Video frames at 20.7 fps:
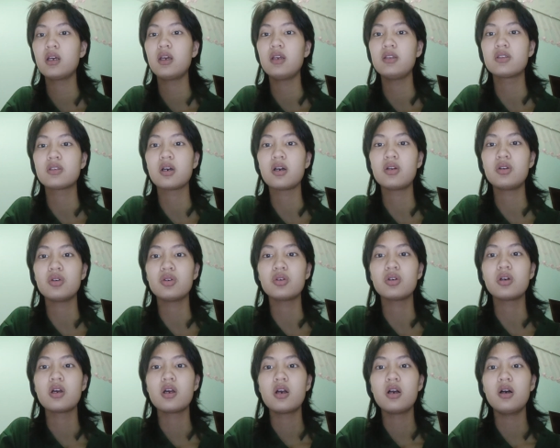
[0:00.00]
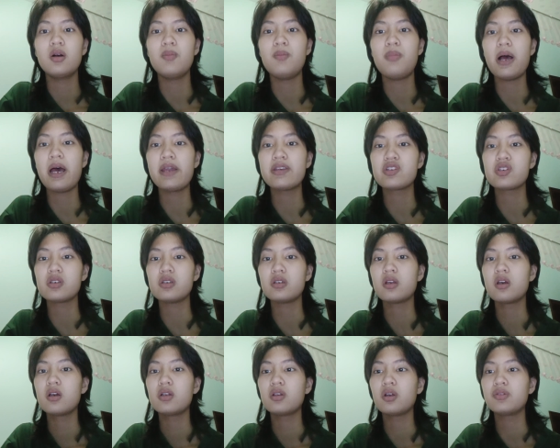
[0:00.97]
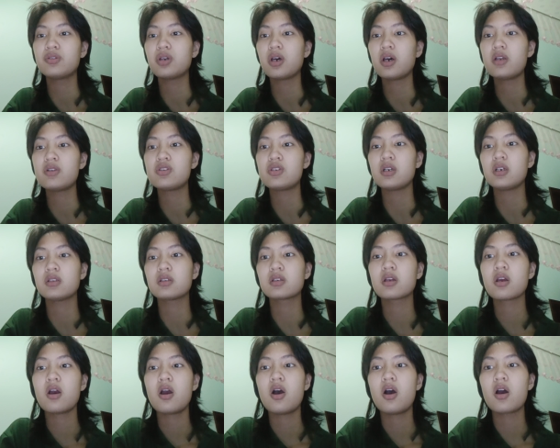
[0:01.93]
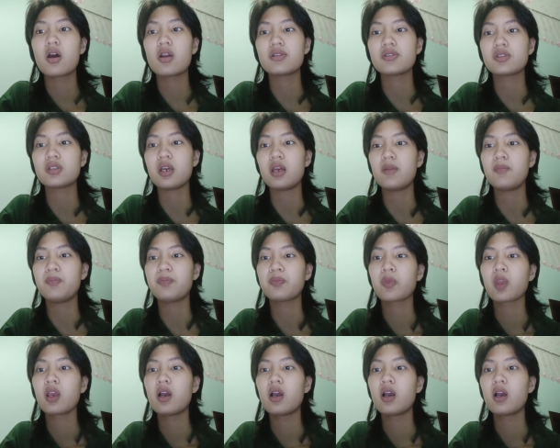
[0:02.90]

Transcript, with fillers: eternal, a badging, don't touch it, Understand.